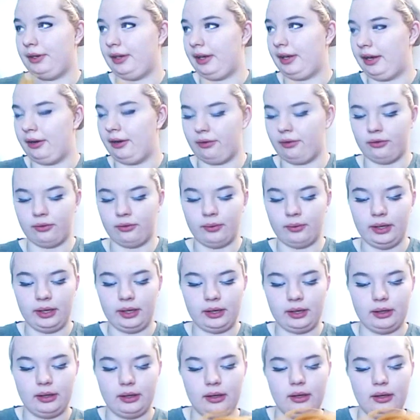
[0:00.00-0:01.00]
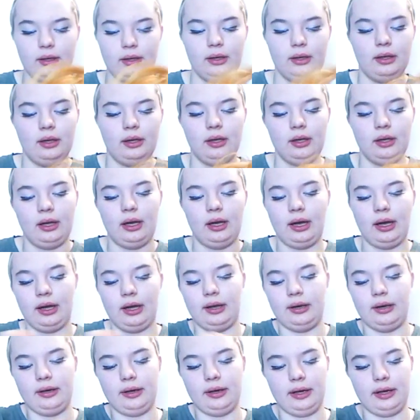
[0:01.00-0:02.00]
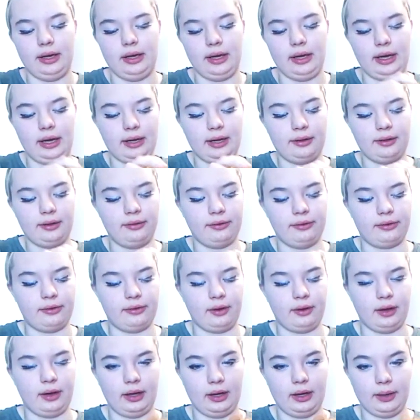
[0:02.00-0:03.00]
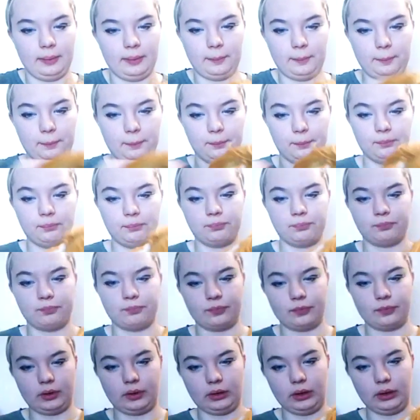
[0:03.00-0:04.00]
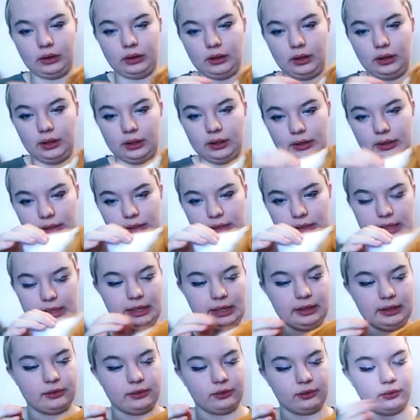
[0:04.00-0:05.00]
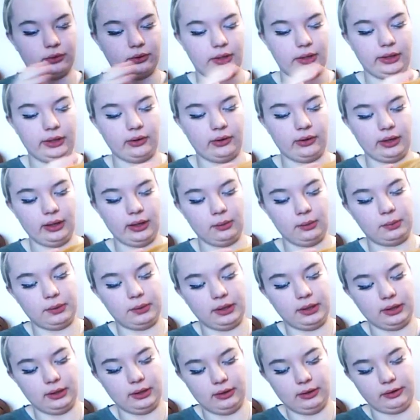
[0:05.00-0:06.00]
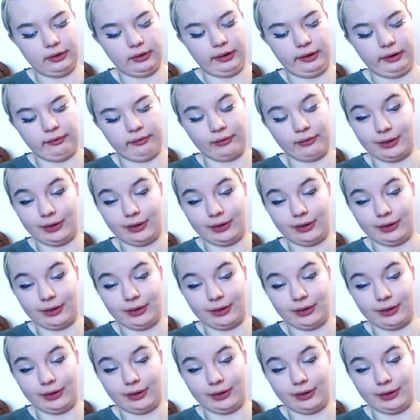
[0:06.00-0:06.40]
tails wig, and it has the ears already on it because I